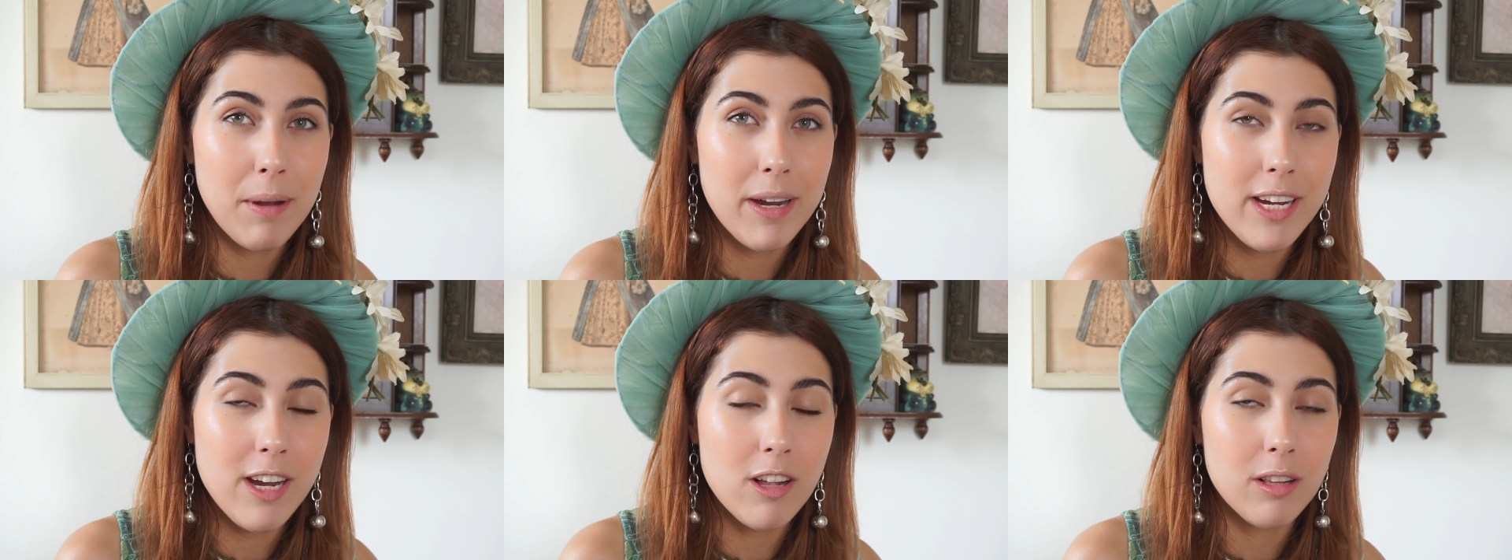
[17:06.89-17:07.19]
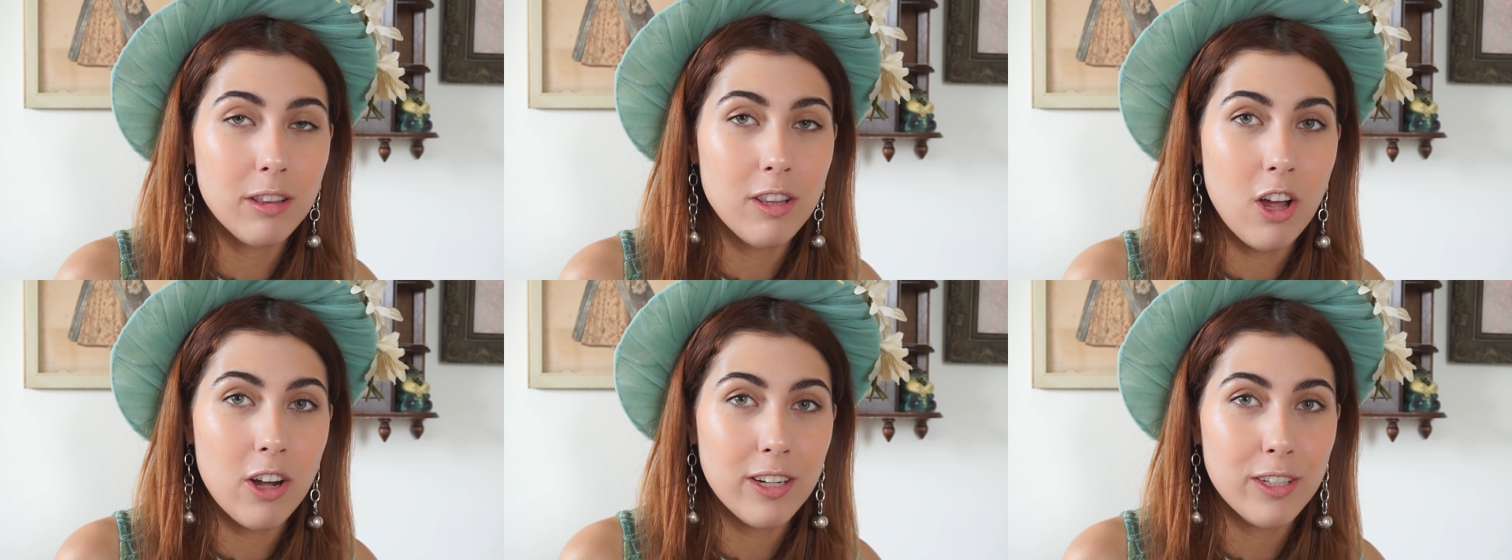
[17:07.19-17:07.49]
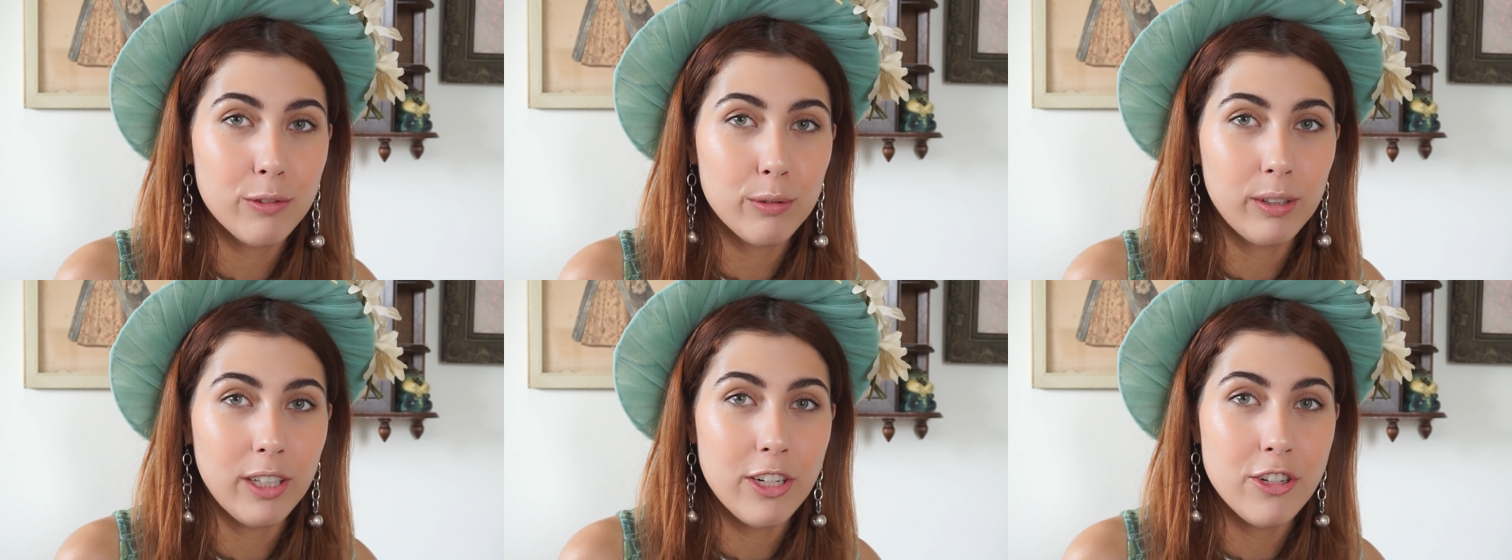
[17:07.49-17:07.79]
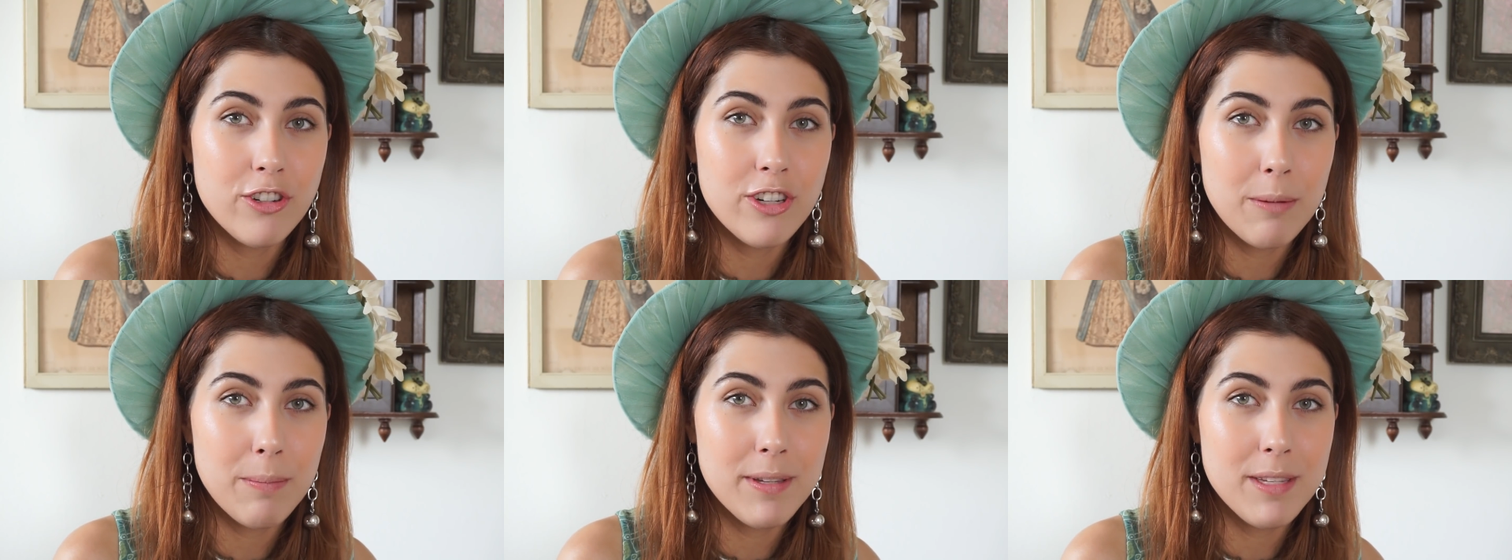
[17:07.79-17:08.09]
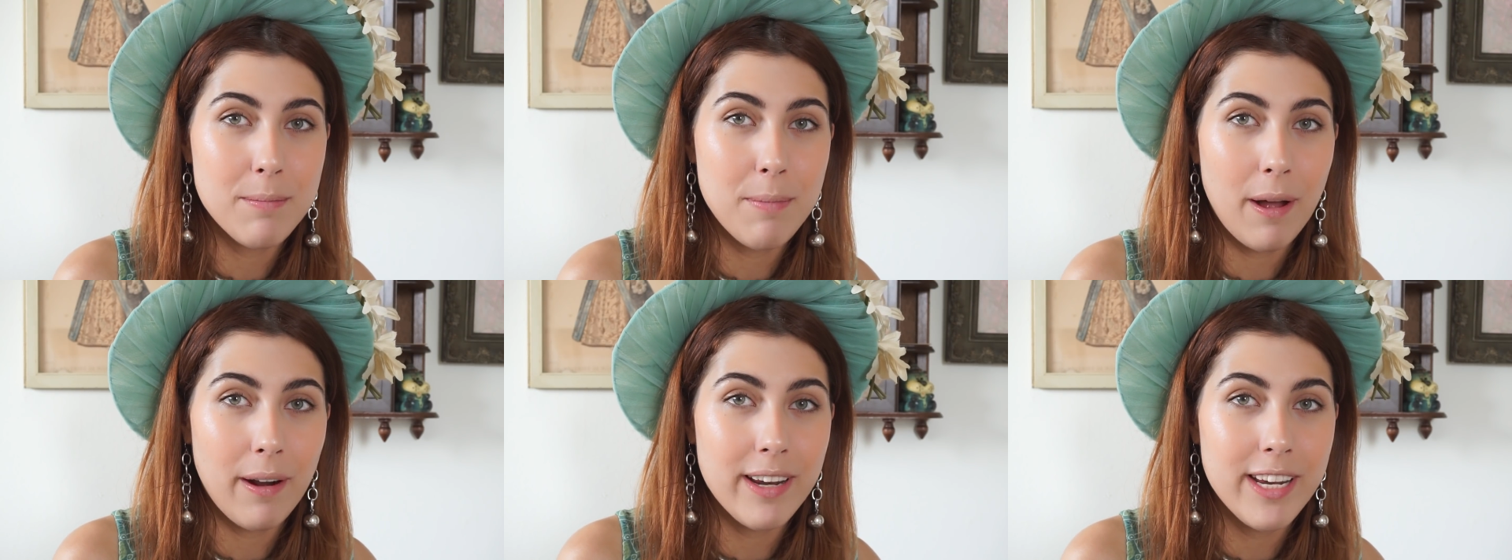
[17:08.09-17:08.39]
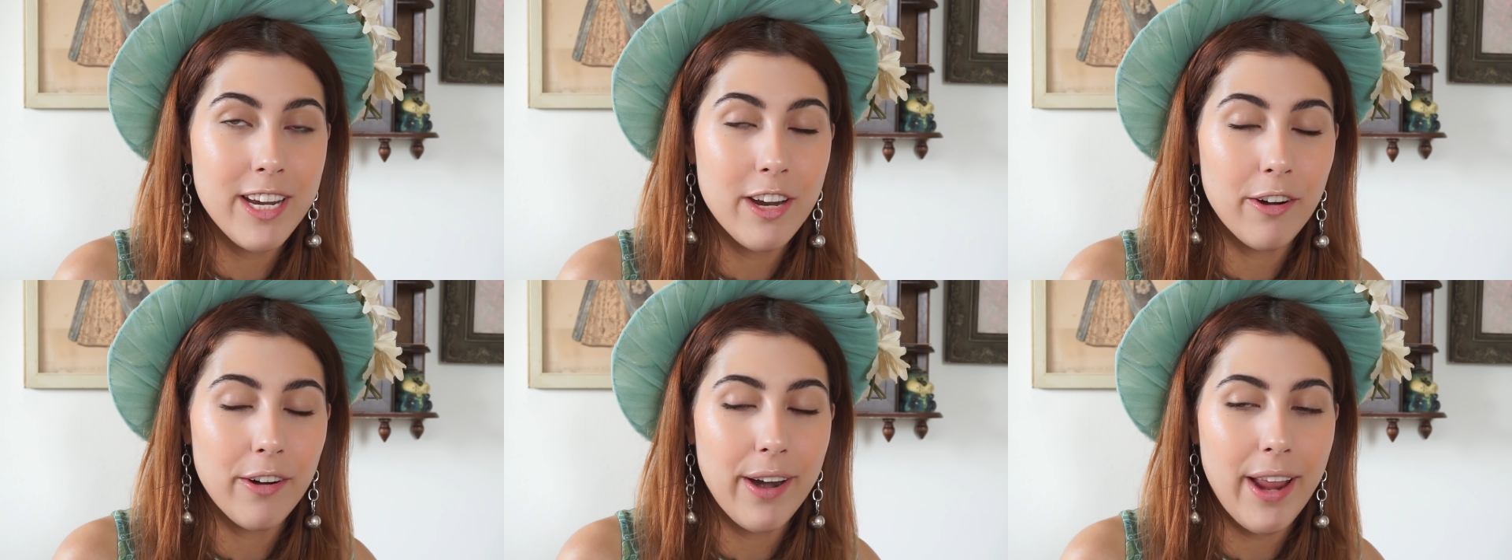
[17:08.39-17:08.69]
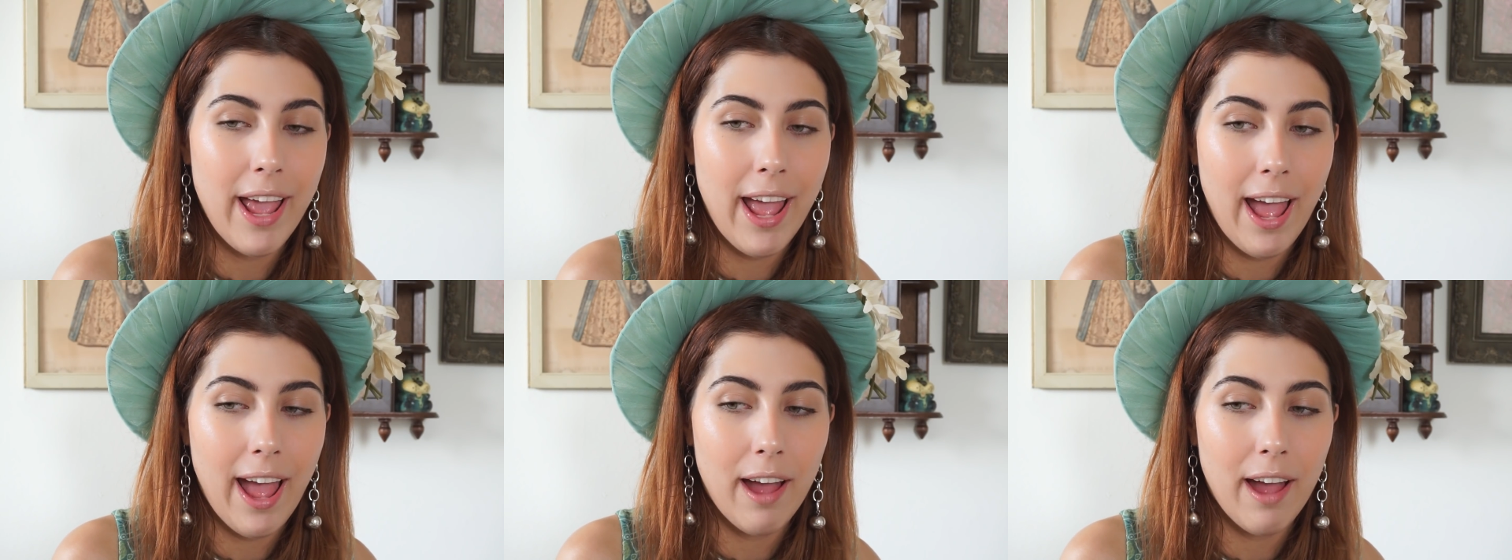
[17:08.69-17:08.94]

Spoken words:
My longest relationship is about 1.5 years,